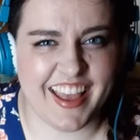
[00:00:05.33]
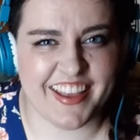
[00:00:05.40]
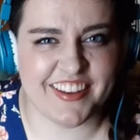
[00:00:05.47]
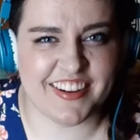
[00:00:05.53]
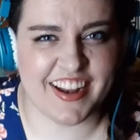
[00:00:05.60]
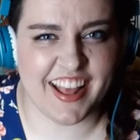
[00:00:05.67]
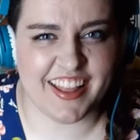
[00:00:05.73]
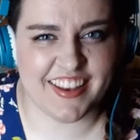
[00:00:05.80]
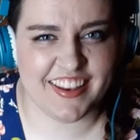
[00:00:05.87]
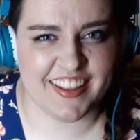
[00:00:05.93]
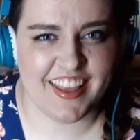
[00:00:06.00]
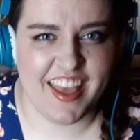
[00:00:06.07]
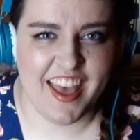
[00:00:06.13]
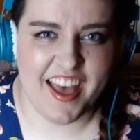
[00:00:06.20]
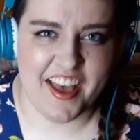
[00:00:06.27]
Internet!
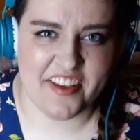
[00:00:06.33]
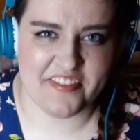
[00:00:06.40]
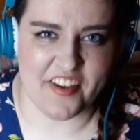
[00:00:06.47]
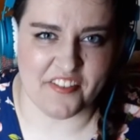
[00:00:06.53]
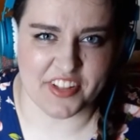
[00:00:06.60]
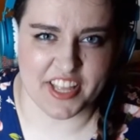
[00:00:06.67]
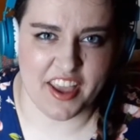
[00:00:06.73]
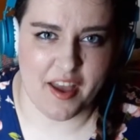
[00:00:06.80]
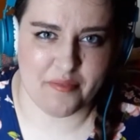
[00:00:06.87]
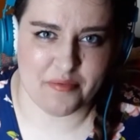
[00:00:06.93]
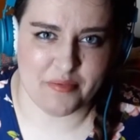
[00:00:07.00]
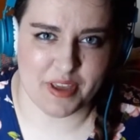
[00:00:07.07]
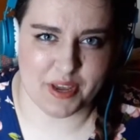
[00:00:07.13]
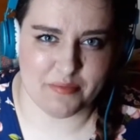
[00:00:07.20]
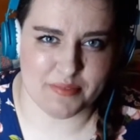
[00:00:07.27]
I'm Emily, I'm a
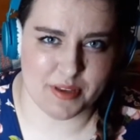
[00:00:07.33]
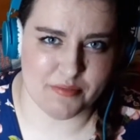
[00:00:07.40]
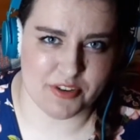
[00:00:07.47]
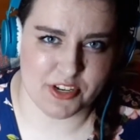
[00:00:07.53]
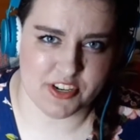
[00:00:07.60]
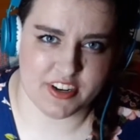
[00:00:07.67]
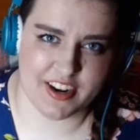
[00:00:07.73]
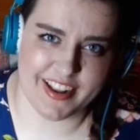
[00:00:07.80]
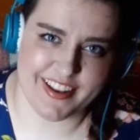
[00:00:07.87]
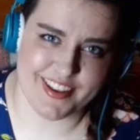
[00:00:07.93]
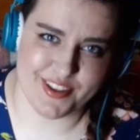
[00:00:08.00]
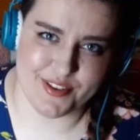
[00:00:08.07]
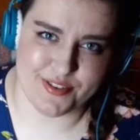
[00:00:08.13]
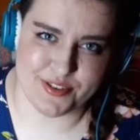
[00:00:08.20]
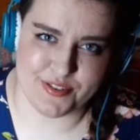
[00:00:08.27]
makeup amateur and a
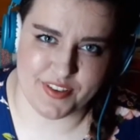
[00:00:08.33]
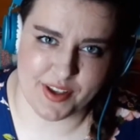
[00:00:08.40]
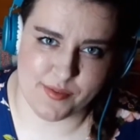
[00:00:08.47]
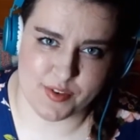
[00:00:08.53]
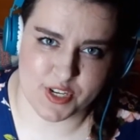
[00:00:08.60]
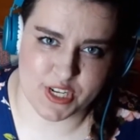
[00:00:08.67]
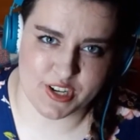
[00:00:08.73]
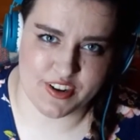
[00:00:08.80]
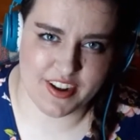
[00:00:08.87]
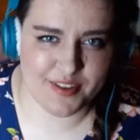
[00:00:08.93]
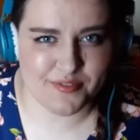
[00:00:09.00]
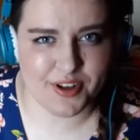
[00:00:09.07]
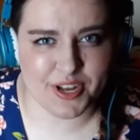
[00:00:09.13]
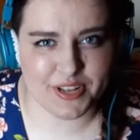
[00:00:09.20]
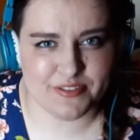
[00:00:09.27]
YouTube amateur,
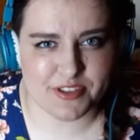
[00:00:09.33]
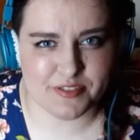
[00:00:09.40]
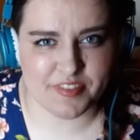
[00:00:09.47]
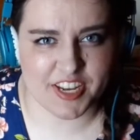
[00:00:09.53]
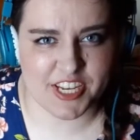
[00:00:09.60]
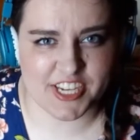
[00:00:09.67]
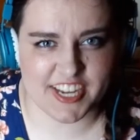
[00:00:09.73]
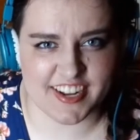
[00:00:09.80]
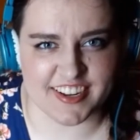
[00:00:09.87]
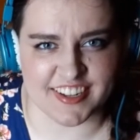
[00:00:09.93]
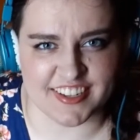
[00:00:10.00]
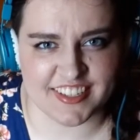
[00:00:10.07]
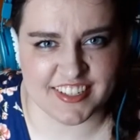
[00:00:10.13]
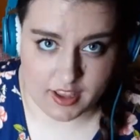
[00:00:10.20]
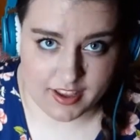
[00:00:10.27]
and welcome to my
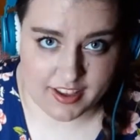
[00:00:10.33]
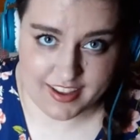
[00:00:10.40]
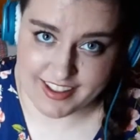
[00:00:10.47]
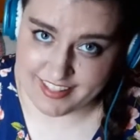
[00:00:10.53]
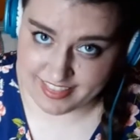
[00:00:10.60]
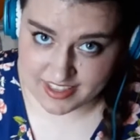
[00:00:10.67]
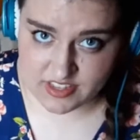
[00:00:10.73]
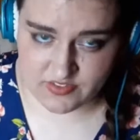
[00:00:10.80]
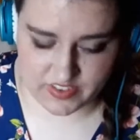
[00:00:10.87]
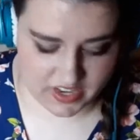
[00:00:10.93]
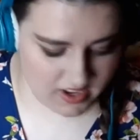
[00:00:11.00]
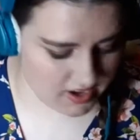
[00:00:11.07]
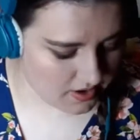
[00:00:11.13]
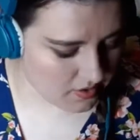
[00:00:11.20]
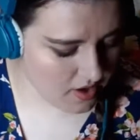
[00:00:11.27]
channel. In this
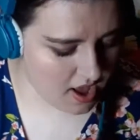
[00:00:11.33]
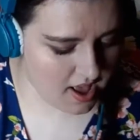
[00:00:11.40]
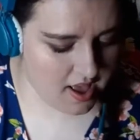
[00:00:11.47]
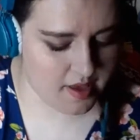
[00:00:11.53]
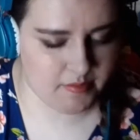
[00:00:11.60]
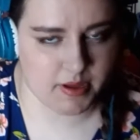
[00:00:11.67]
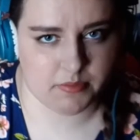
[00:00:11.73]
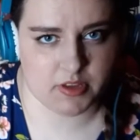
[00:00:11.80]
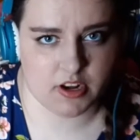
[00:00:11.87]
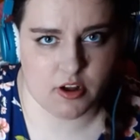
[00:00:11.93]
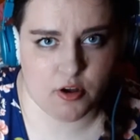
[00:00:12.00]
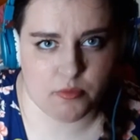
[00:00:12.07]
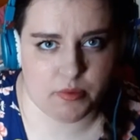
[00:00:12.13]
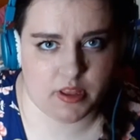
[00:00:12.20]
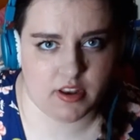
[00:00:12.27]
video, I'm going to
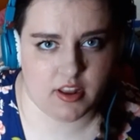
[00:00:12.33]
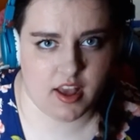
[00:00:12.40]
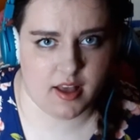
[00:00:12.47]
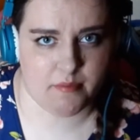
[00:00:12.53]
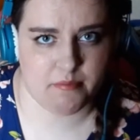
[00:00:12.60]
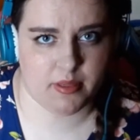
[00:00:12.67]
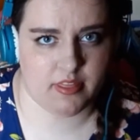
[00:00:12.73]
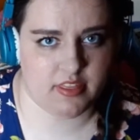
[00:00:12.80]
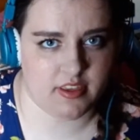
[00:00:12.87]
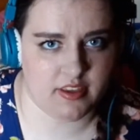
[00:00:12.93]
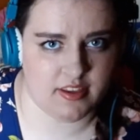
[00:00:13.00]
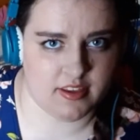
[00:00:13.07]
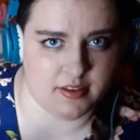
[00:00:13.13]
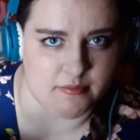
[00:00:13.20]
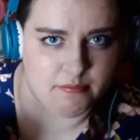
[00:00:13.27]
open up
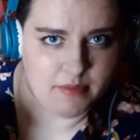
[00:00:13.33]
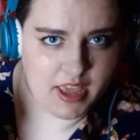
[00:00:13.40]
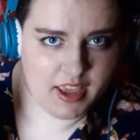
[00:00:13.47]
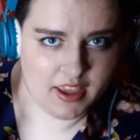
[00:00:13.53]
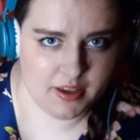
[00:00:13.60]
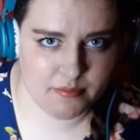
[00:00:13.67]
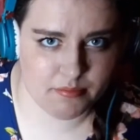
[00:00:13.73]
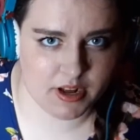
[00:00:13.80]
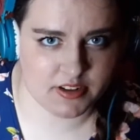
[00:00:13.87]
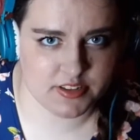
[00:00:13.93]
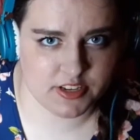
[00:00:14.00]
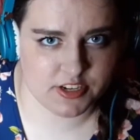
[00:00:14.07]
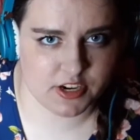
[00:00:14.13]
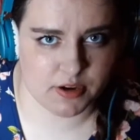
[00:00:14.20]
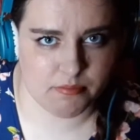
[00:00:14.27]
the May
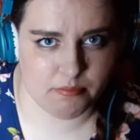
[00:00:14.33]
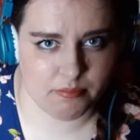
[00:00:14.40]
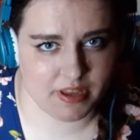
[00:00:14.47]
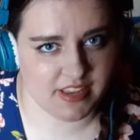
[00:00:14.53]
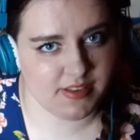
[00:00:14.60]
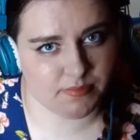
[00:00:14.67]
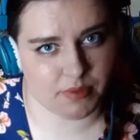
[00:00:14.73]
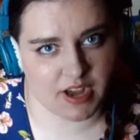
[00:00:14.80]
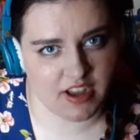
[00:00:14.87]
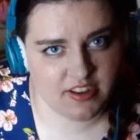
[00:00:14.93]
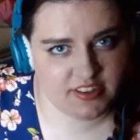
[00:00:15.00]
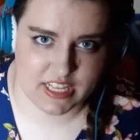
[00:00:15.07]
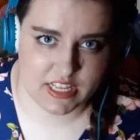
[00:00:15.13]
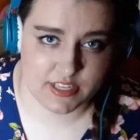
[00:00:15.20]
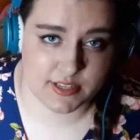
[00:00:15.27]
Boxycharm base
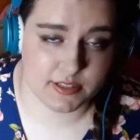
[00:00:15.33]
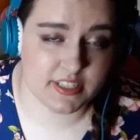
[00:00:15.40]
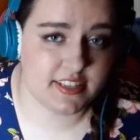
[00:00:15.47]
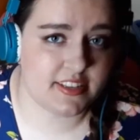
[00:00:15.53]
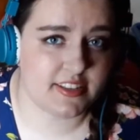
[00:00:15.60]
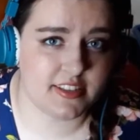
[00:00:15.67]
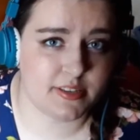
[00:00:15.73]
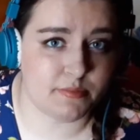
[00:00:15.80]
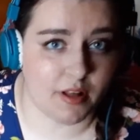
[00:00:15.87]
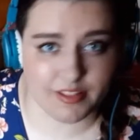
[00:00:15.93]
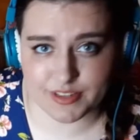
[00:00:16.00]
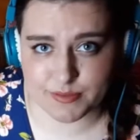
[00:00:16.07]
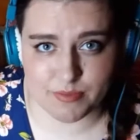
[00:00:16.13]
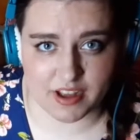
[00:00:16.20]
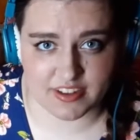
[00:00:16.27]
box. So this is the
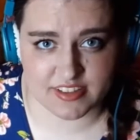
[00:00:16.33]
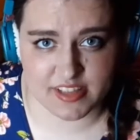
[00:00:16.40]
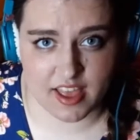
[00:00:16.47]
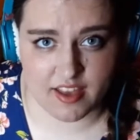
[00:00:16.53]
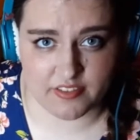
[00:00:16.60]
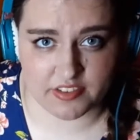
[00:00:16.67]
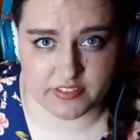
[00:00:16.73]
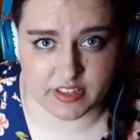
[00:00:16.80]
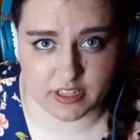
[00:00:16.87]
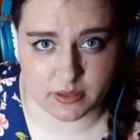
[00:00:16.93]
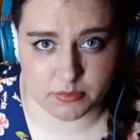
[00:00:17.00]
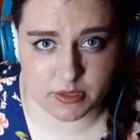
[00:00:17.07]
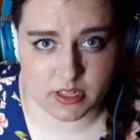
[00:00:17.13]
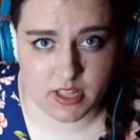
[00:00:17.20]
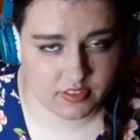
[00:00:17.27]
smallest box they have
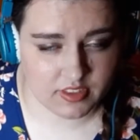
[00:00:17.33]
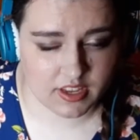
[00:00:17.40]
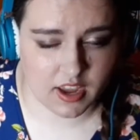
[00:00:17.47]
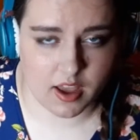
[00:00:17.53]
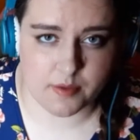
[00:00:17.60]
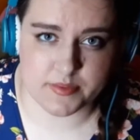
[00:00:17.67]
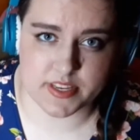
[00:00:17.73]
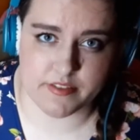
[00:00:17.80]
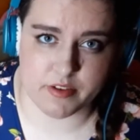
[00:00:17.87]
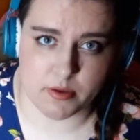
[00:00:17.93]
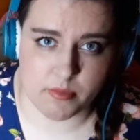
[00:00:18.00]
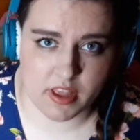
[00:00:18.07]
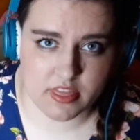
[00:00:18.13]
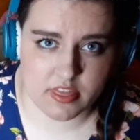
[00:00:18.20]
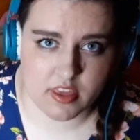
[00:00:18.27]
available. It comes every
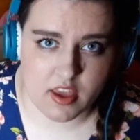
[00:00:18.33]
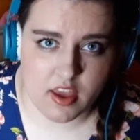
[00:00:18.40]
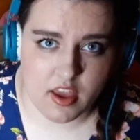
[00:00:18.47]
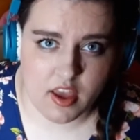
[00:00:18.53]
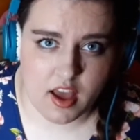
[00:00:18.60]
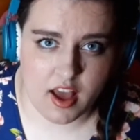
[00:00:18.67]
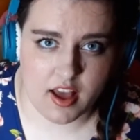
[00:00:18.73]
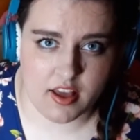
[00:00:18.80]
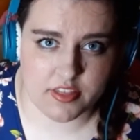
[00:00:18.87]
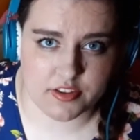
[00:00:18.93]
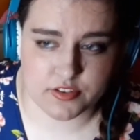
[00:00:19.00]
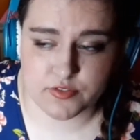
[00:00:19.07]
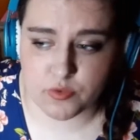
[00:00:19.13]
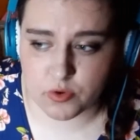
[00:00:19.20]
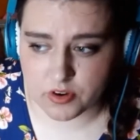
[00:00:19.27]
month.
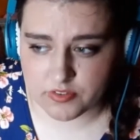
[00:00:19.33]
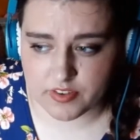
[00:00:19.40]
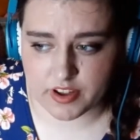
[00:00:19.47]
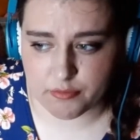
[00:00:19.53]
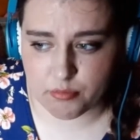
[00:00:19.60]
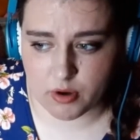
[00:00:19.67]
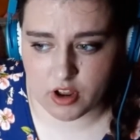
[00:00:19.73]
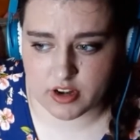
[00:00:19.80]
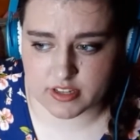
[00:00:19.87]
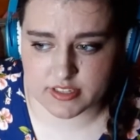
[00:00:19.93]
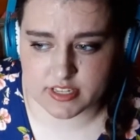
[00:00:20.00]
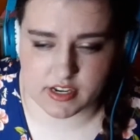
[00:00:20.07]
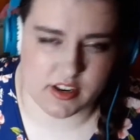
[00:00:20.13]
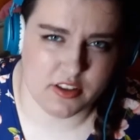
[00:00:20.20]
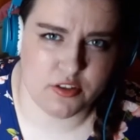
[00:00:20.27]
There's 4 or 5 products
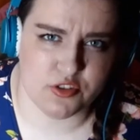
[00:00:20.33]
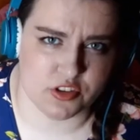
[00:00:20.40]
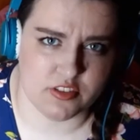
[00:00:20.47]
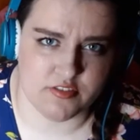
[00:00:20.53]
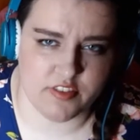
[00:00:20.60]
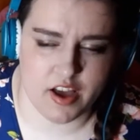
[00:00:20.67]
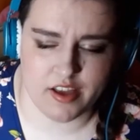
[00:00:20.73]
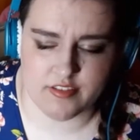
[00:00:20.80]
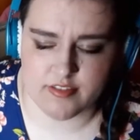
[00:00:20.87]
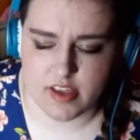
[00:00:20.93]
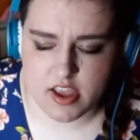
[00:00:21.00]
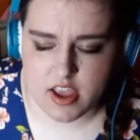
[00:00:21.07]
in it, usually 5.